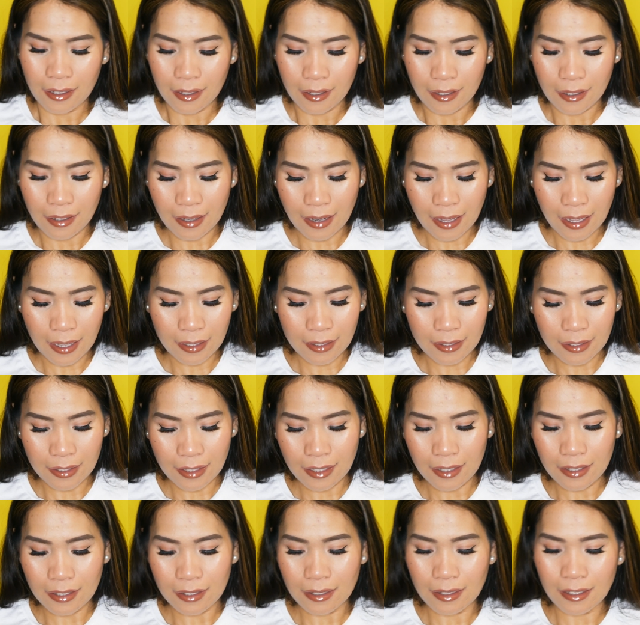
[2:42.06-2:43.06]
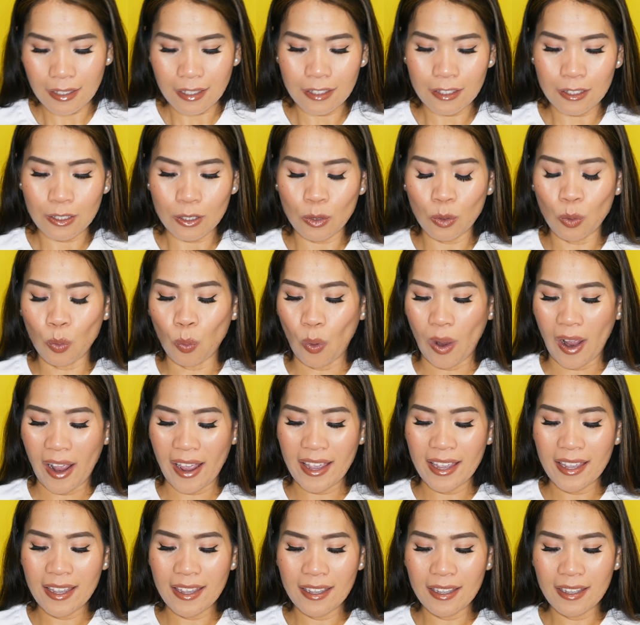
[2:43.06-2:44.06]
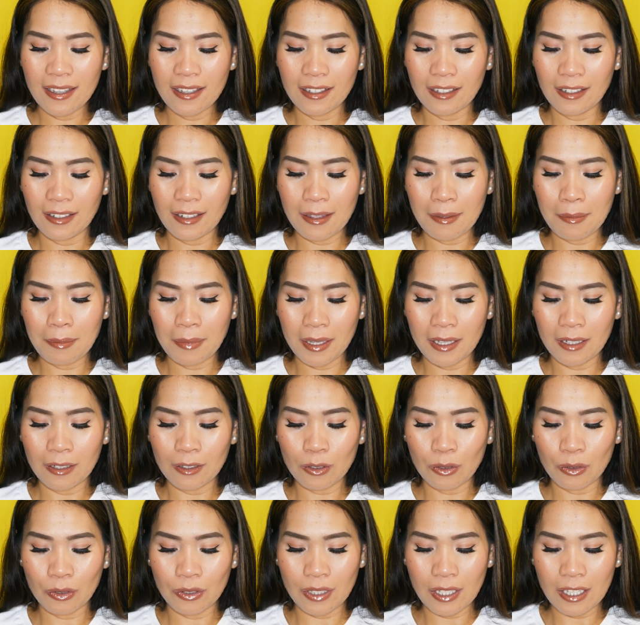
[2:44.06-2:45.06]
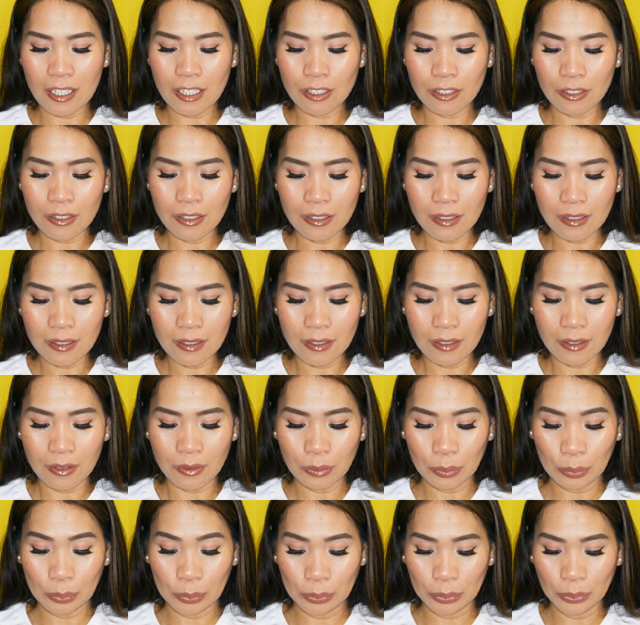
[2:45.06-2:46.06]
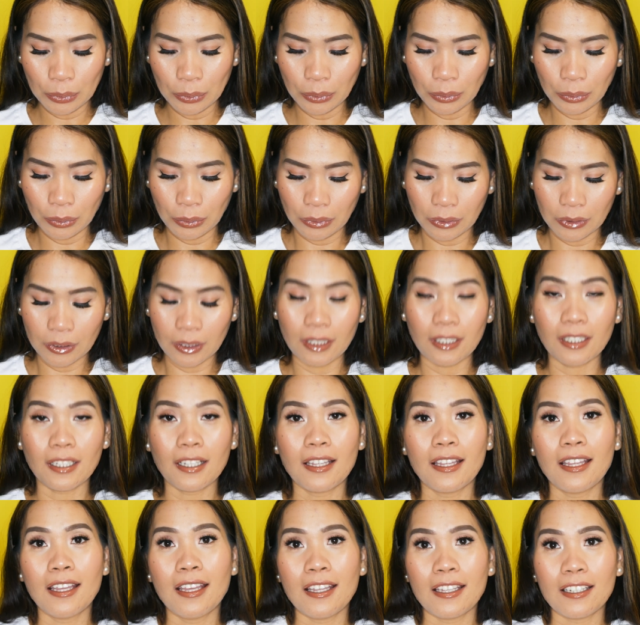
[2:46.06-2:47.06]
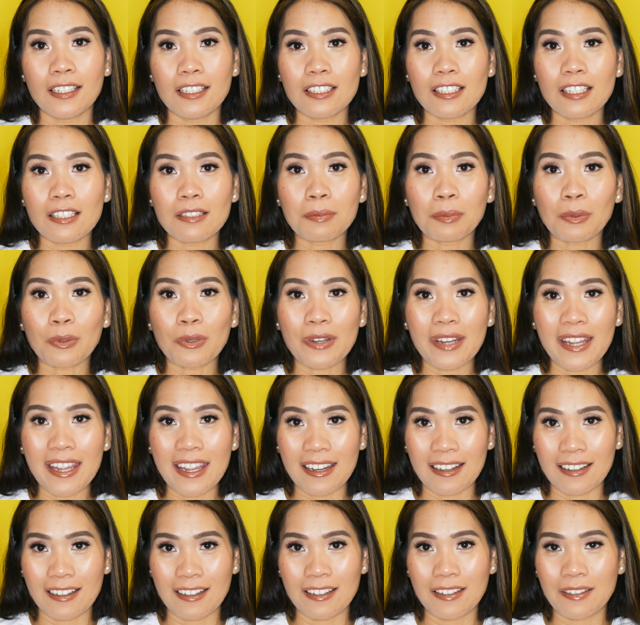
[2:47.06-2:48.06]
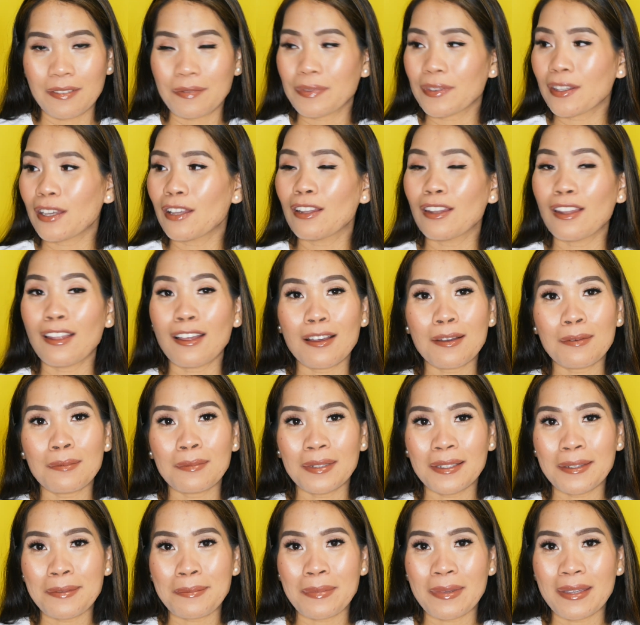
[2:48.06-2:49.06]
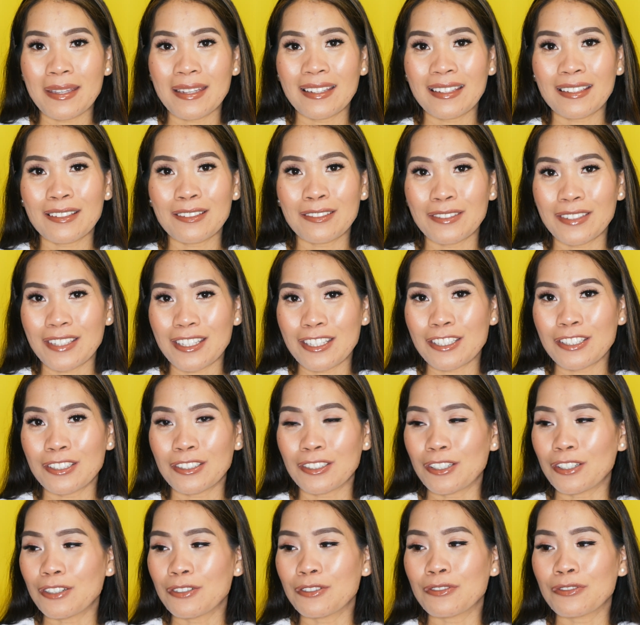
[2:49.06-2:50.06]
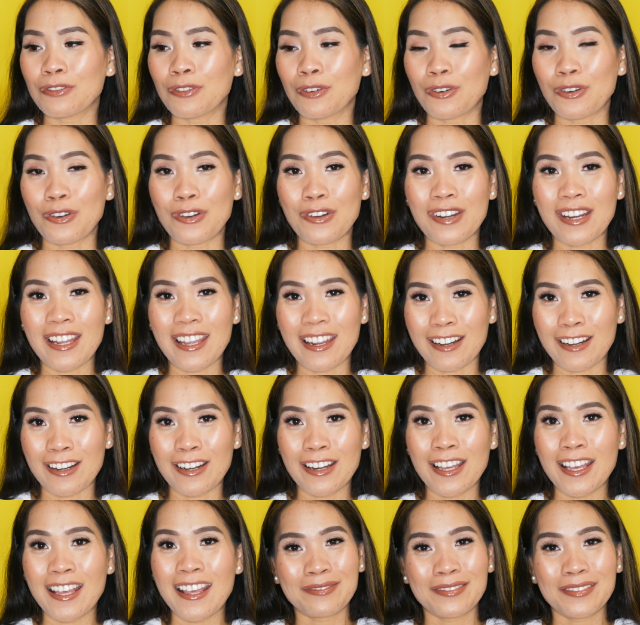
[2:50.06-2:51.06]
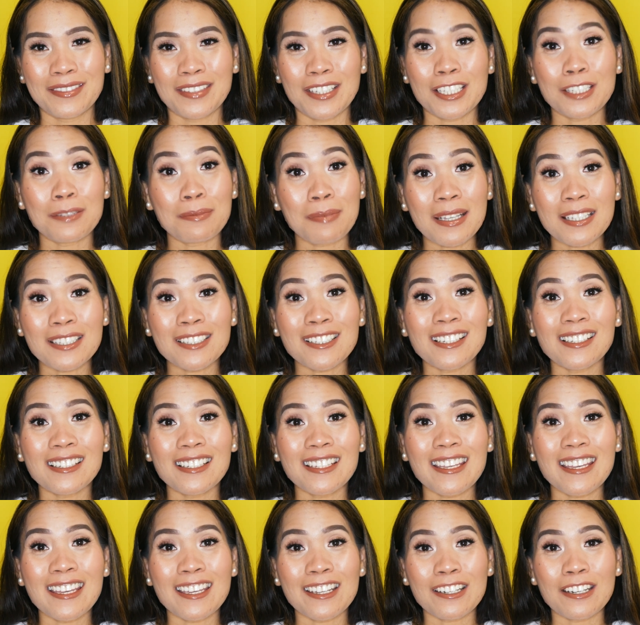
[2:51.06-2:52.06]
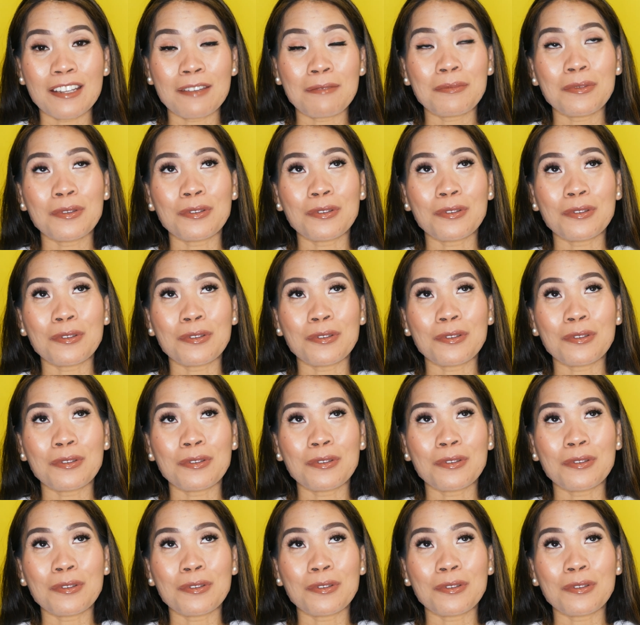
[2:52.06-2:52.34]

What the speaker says: next is this Kawaii leave-in conditioner. Ooh, this is for hair. I love leave-in conditioner for hair, especially here if